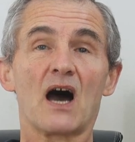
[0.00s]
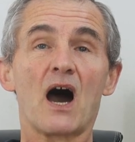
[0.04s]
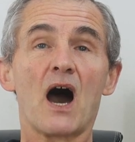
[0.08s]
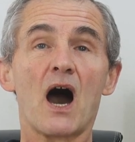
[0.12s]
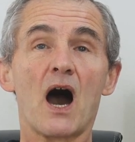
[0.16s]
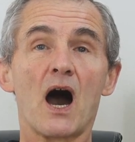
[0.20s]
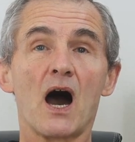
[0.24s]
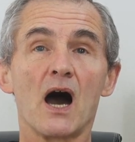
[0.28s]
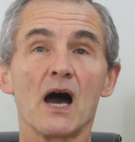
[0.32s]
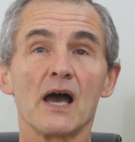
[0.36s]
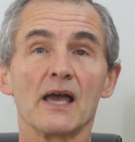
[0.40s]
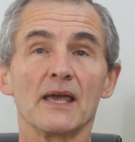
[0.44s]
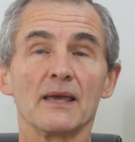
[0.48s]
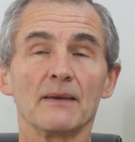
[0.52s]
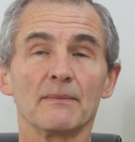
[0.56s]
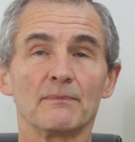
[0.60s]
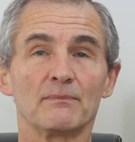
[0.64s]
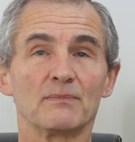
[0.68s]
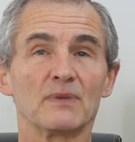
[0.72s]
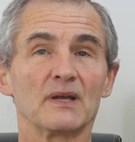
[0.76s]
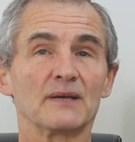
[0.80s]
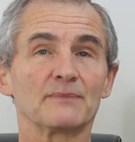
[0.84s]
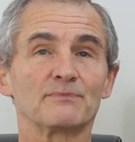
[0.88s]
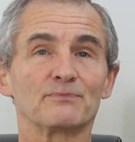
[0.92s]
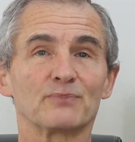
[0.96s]
high
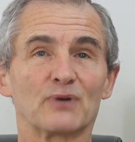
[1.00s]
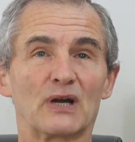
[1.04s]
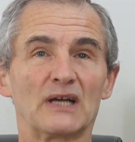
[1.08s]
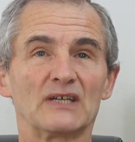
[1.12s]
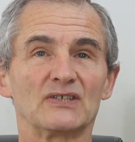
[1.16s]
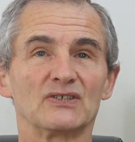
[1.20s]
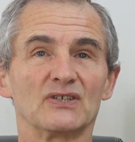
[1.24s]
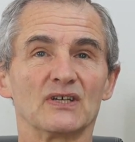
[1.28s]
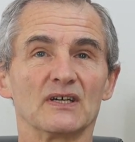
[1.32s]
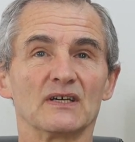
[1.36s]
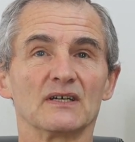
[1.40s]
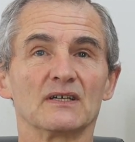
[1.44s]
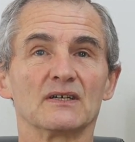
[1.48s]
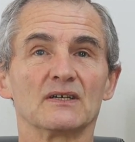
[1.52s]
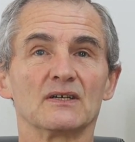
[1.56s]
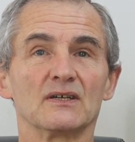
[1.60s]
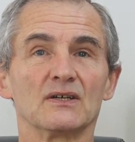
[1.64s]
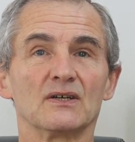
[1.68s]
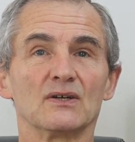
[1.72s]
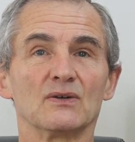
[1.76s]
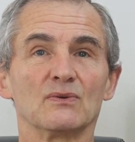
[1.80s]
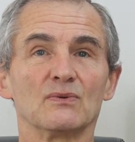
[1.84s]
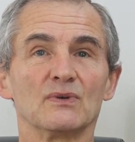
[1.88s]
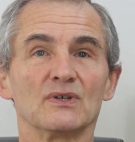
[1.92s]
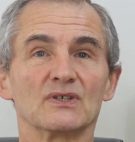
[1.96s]
blood pressure,
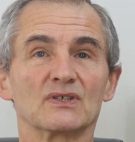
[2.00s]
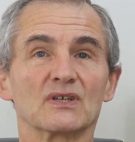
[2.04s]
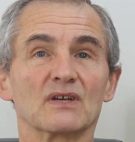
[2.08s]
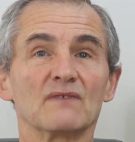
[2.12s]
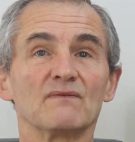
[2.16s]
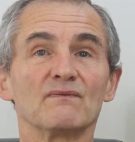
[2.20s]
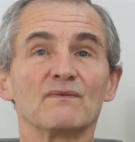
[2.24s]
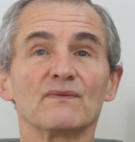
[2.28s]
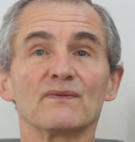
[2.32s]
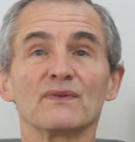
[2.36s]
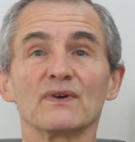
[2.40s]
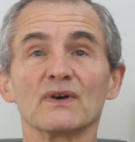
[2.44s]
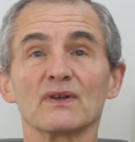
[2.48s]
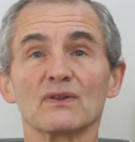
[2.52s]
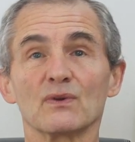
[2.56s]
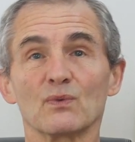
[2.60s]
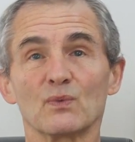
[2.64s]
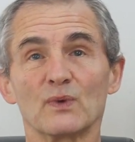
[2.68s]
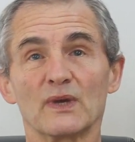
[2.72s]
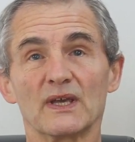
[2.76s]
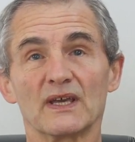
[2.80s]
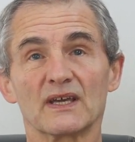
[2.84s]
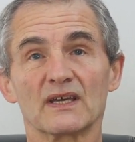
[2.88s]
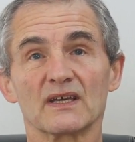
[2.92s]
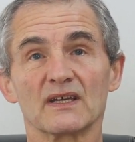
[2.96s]
which can further
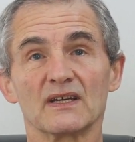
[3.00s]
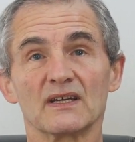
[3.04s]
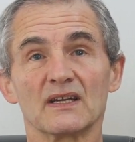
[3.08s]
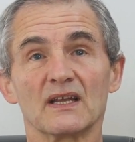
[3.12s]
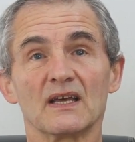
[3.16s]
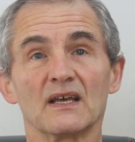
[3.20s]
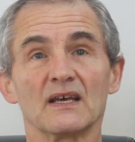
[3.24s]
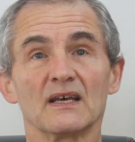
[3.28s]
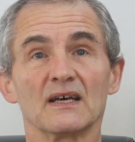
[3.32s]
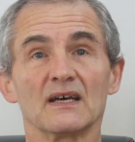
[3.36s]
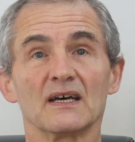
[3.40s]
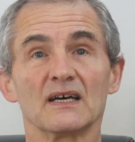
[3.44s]
weaken